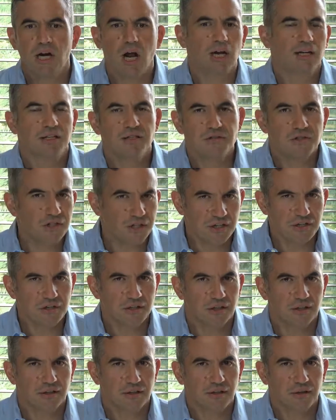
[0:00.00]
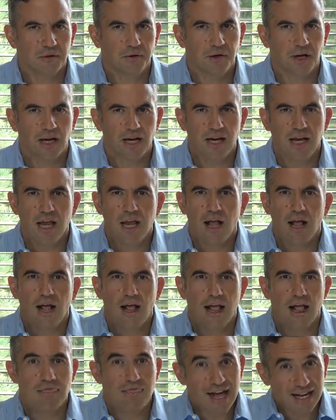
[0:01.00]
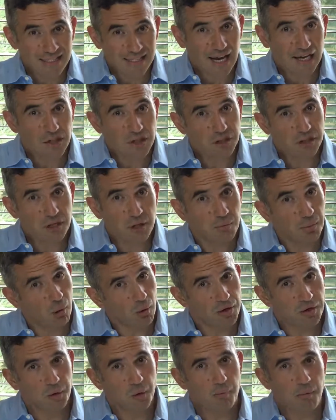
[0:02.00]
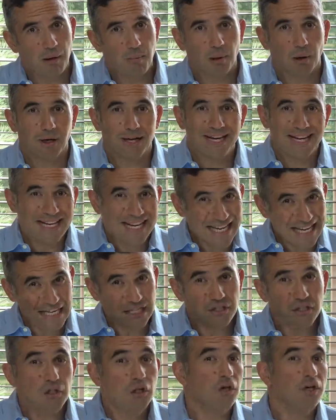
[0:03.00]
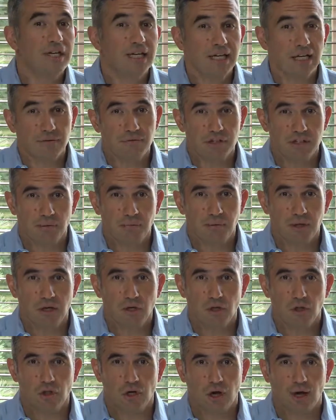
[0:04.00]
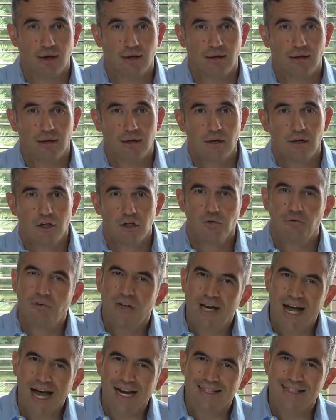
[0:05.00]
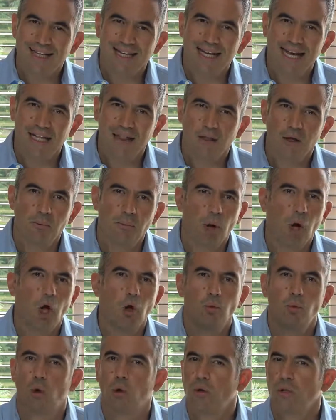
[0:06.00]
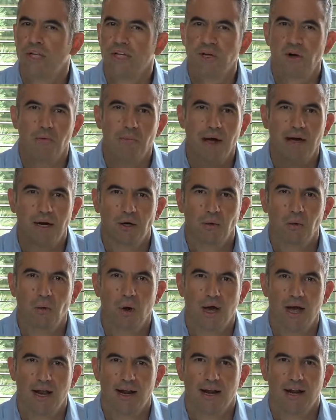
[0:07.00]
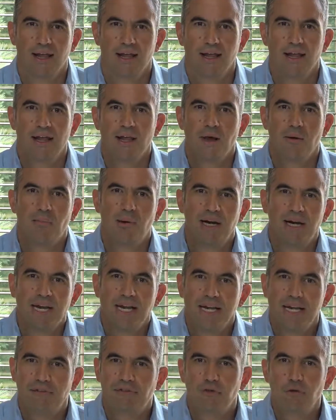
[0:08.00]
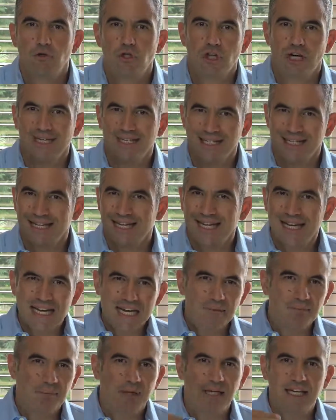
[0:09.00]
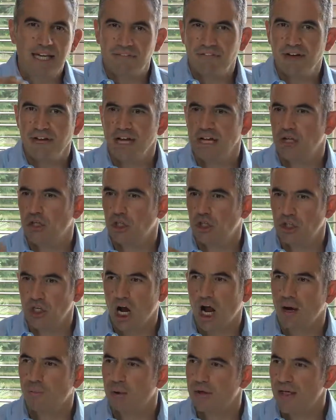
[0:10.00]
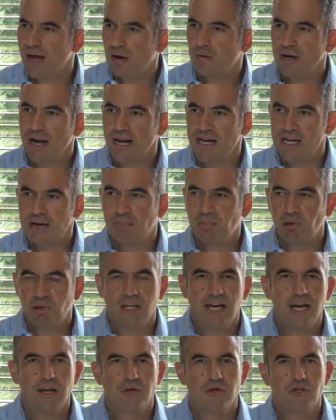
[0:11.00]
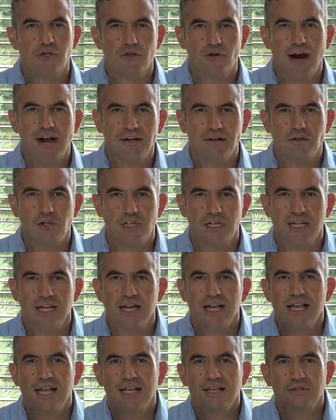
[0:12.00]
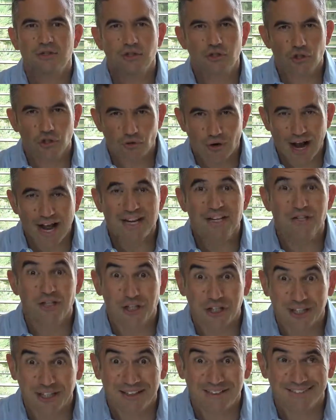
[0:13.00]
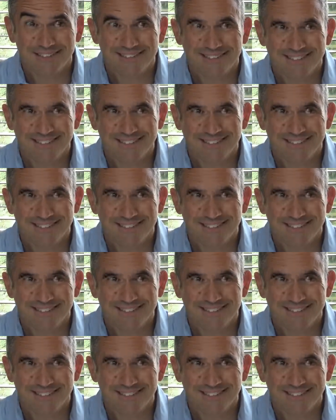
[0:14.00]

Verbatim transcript: not consistent, okay? And that's actually important to remember. It is good to give something a shot. You've got to get the ball rolling no matter what. But if you just keep giving it a shot without any plan or strategy, strategy,